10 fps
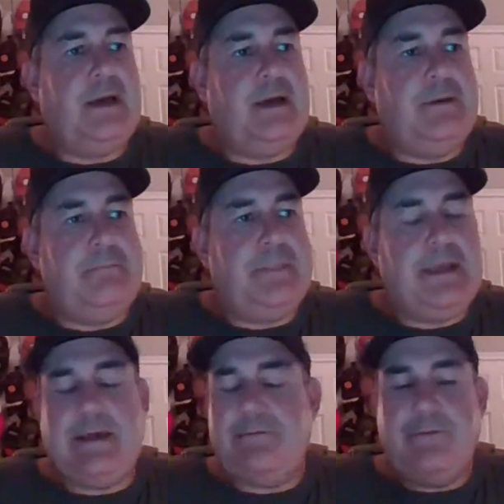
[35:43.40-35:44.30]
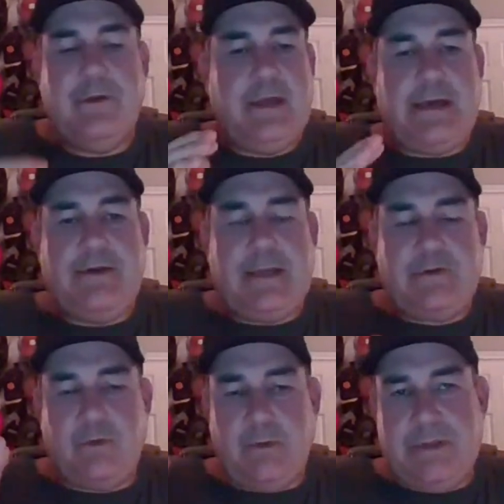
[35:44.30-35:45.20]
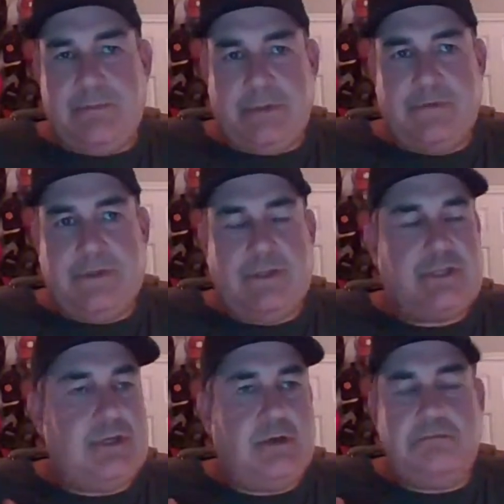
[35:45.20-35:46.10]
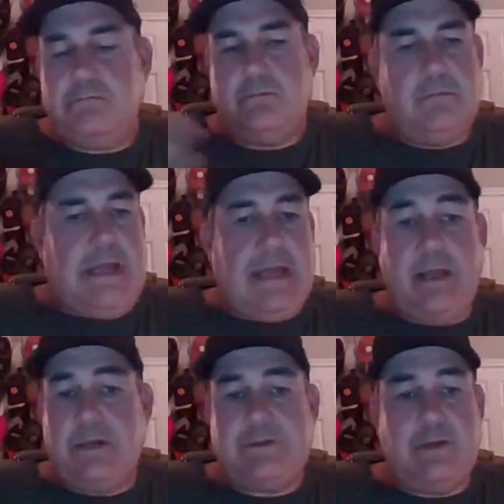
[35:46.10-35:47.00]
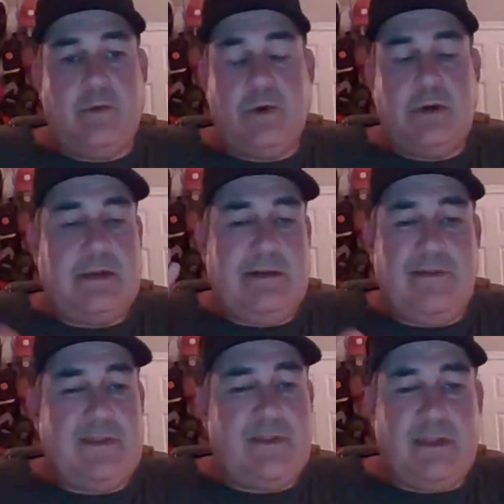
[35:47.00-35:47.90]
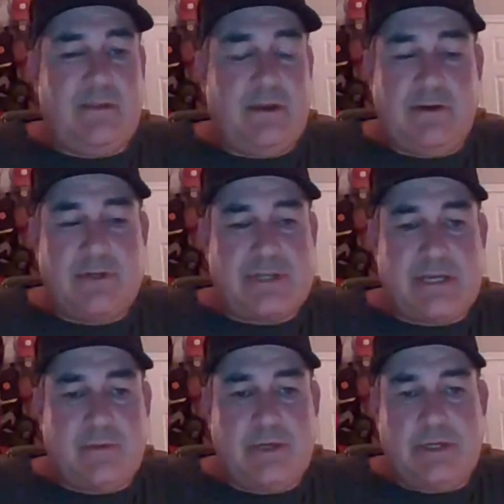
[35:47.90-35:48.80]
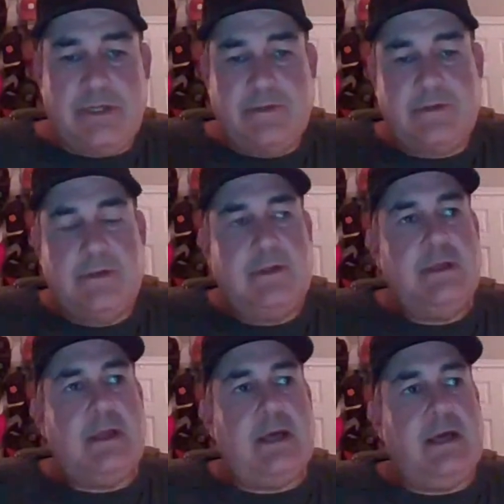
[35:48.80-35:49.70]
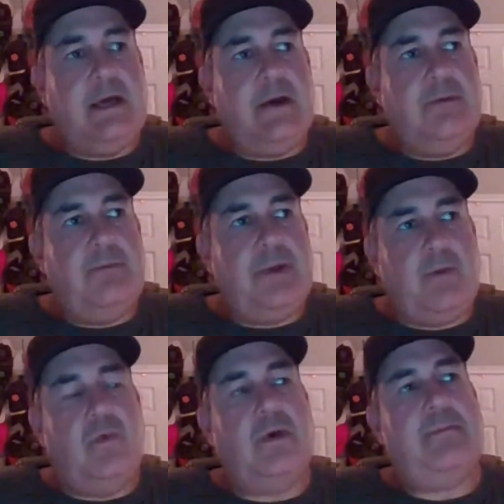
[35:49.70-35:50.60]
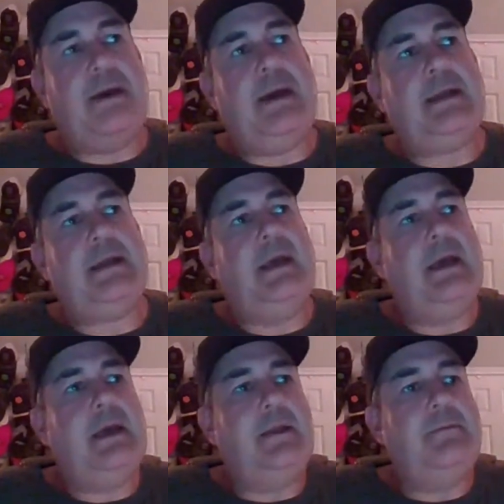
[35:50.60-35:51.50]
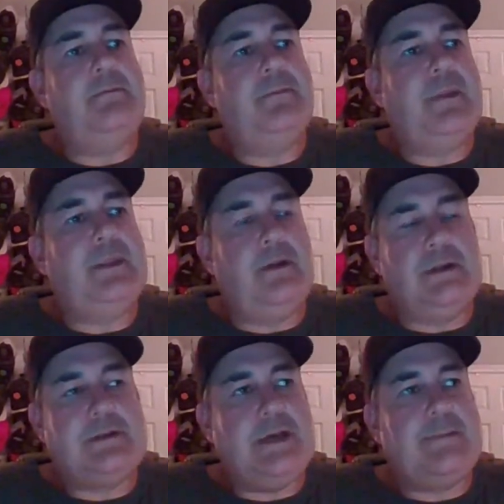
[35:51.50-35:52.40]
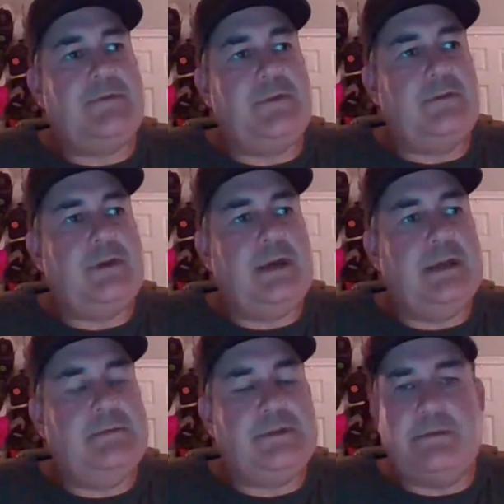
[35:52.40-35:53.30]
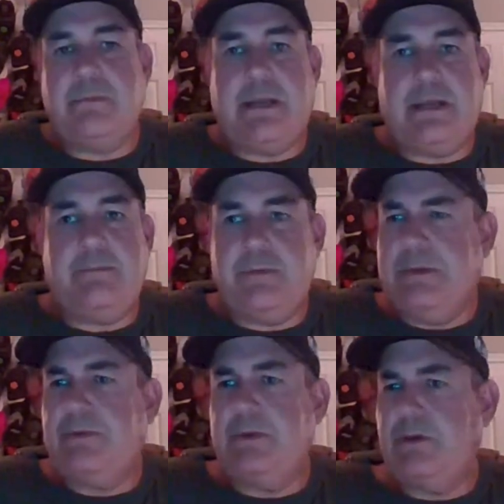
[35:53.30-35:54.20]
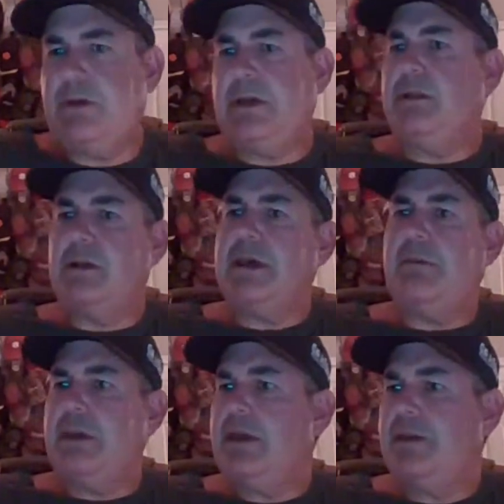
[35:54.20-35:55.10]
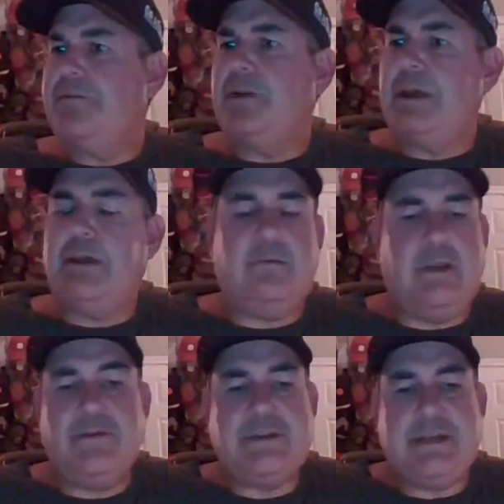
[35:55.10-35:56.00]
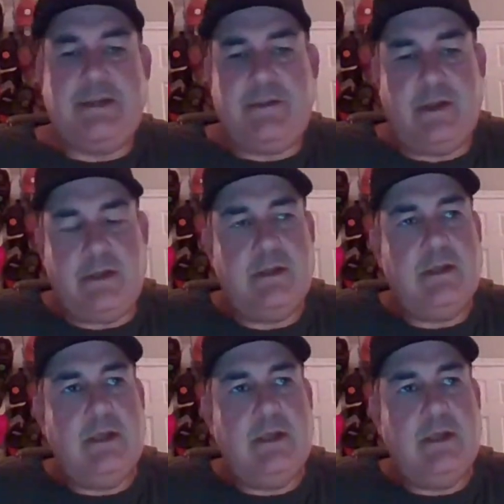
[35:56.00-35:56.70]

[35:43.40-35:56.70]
And I've had it to where people have seen the shirt and not said a word. I don't even think they understand what it is. But I wore it back, and I stopped a few times and had a couple of people, kind of look at me kind of funny. Never said anything.